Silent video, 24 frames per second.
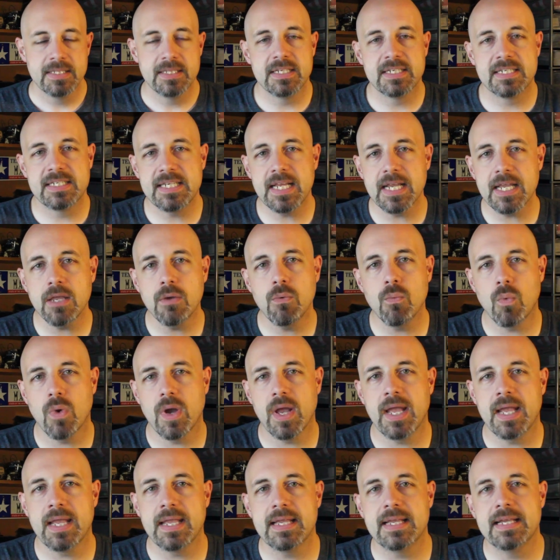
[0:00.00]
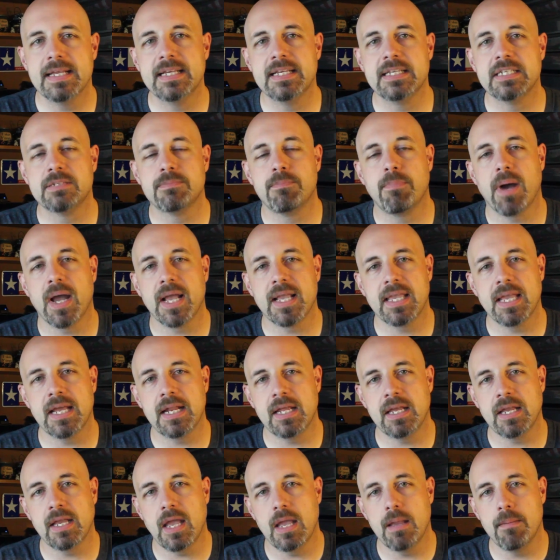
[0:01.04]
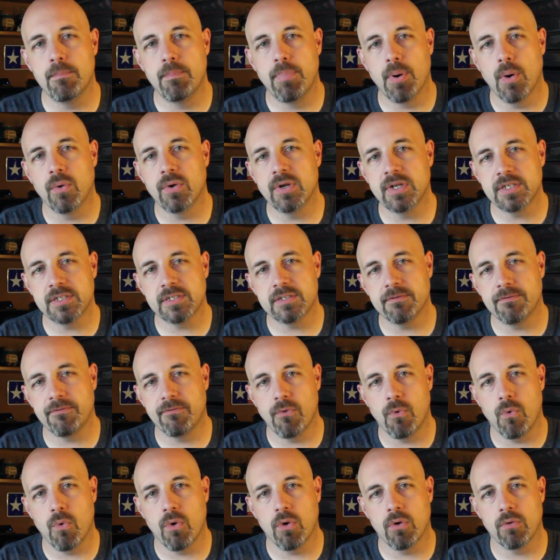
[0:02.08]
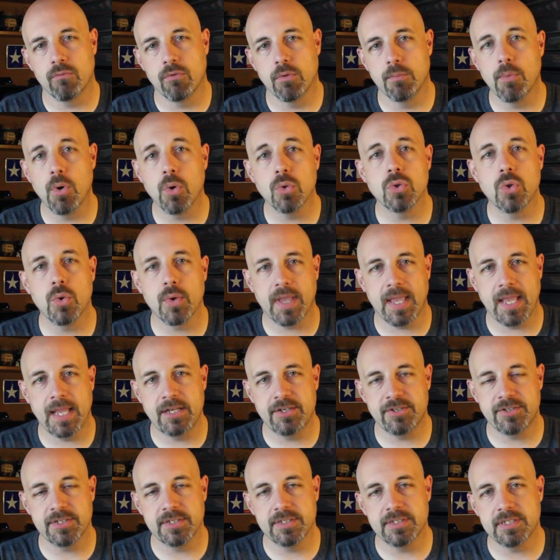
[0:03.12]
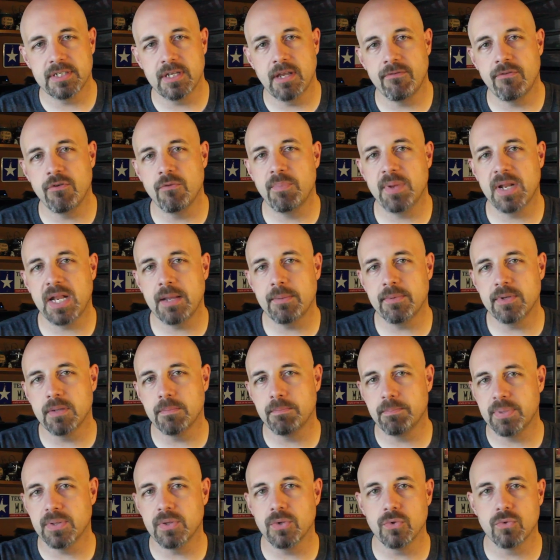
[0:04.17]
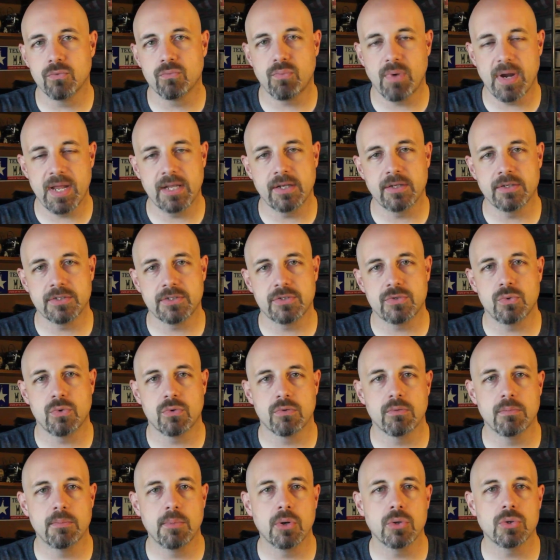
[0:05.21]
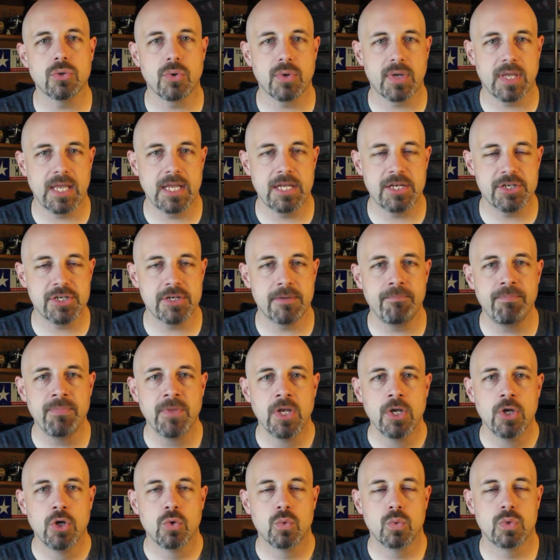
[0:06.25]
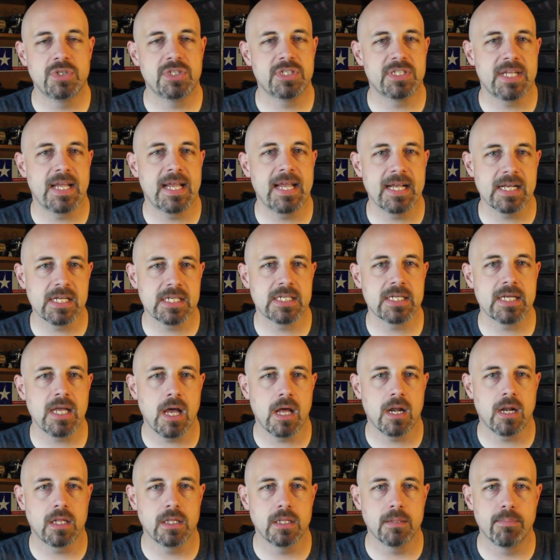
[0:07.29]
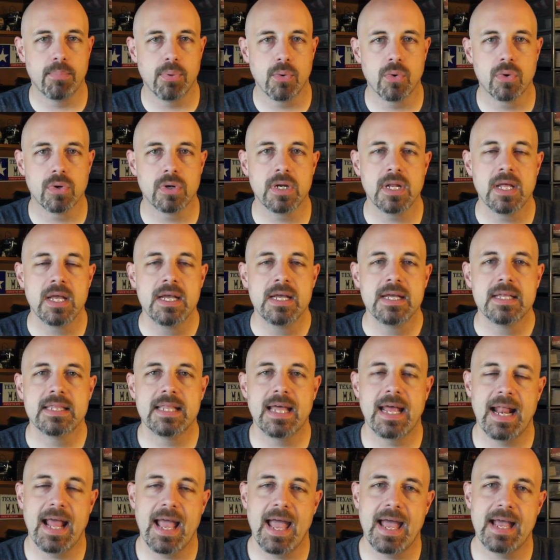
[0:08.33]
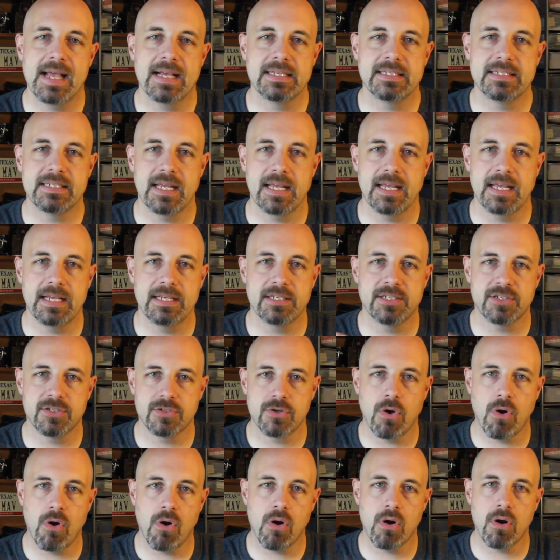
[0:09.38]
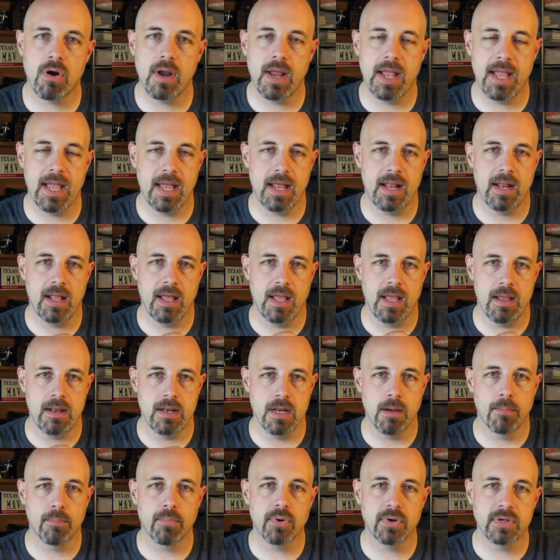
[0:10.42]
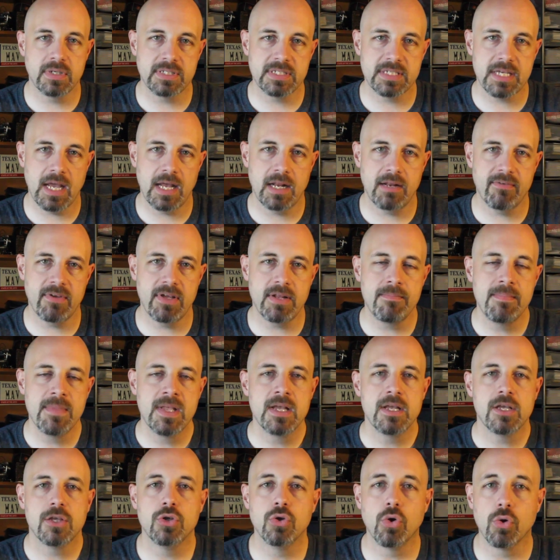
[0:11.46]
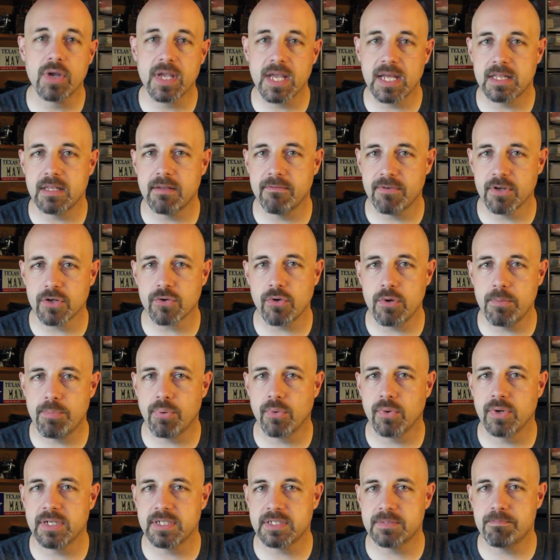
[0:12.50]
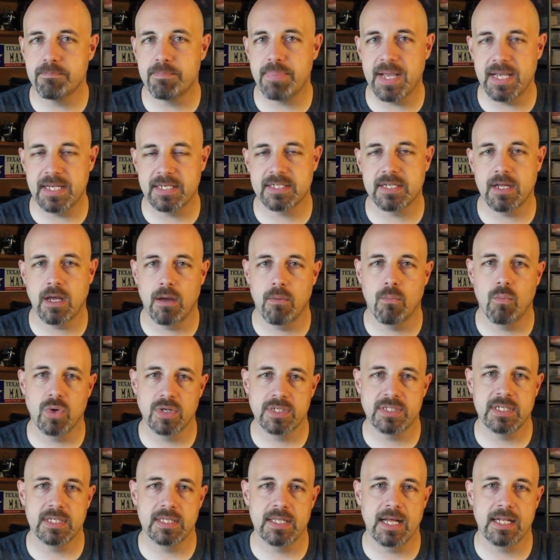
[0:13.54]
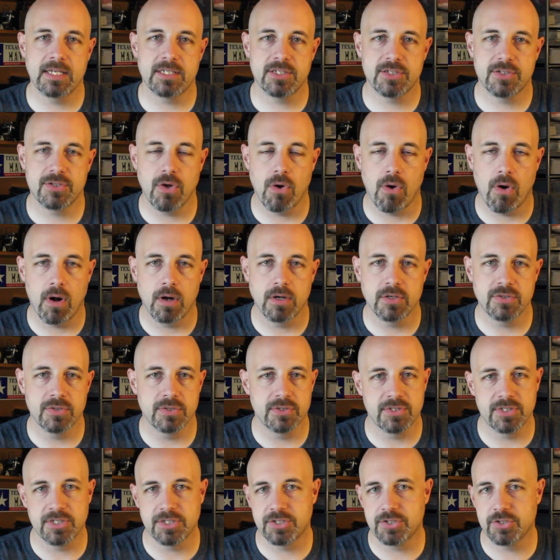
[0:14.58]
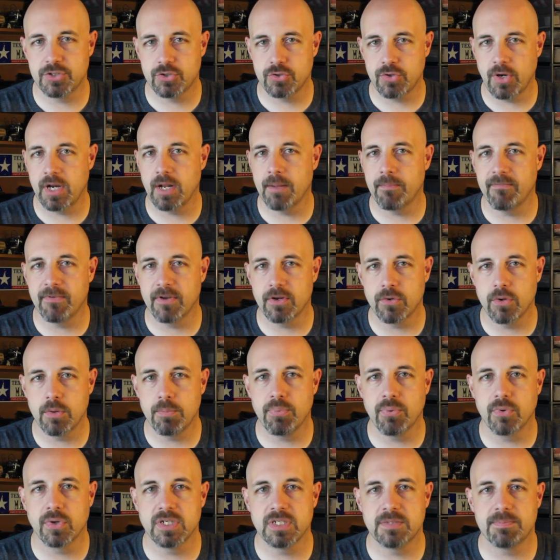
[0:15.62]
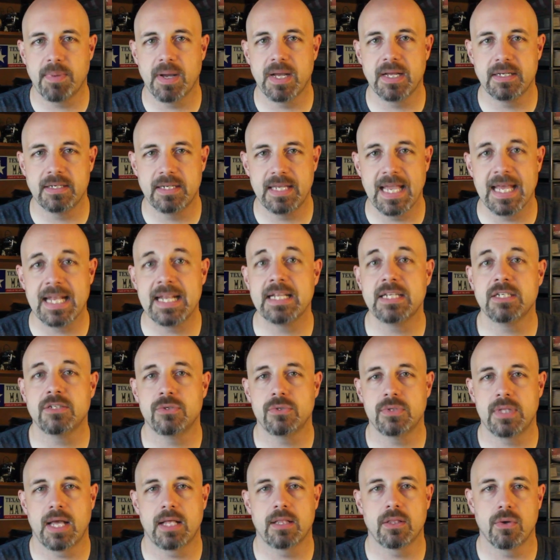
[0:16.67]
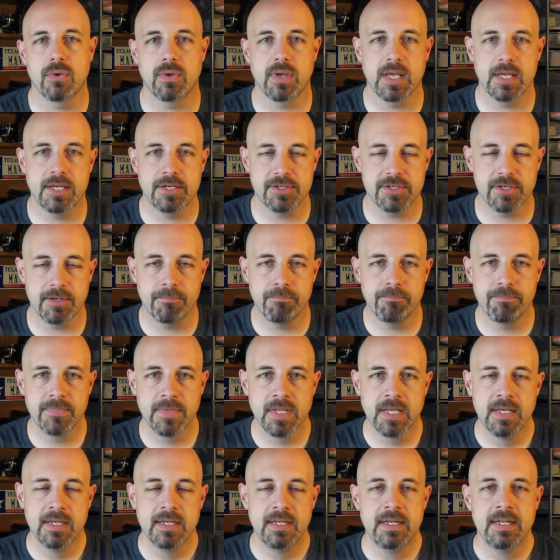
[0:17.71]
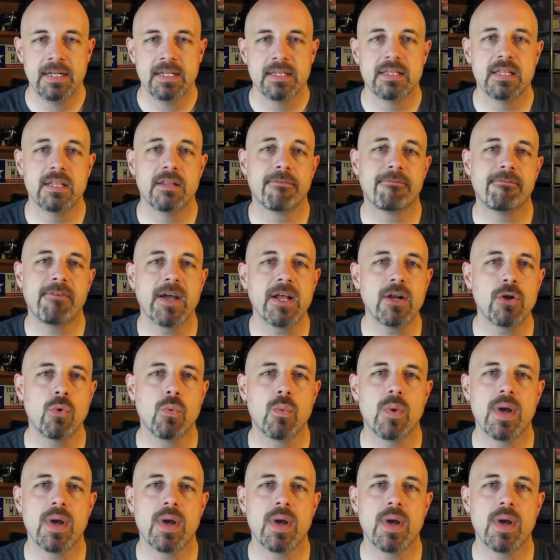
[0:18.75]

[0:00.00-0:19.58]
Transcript: The second way is by getting a bonus for remote locations. If you've been able to build rails to a remote location, which is a hexagon on the board that has a star and a number inside of it, you'll get the victory points based on what's in that star. So it's just straight up victory points by getting to that location. Then the final